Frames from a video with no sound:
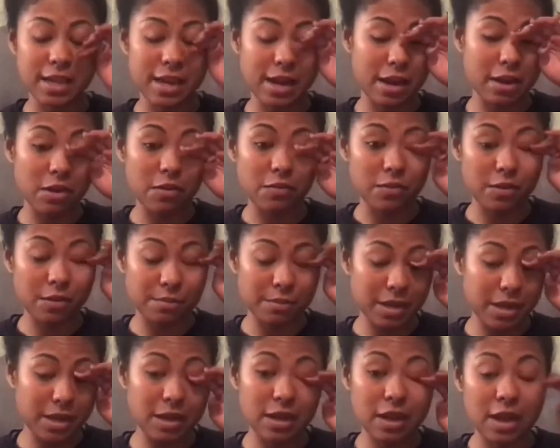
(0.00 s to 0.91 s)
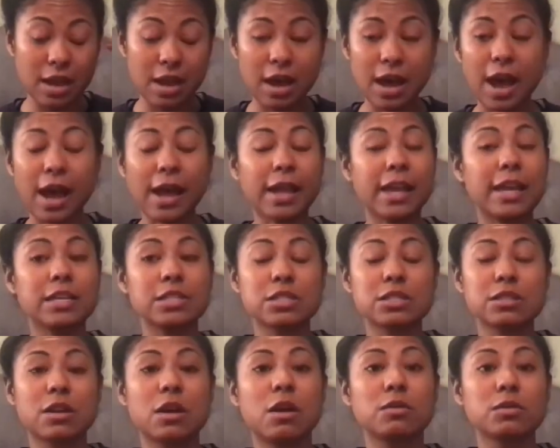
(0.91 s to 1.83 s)
And I know for me, I can't
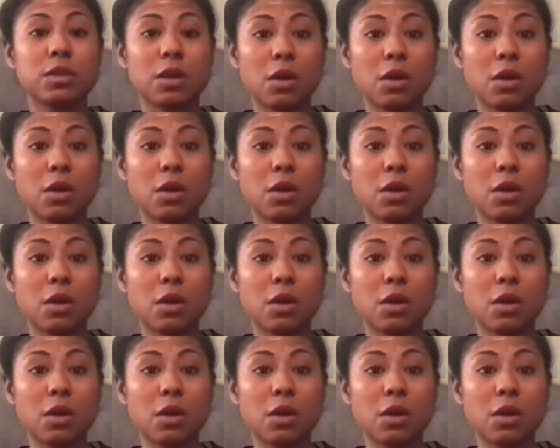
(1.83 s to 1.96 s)
just go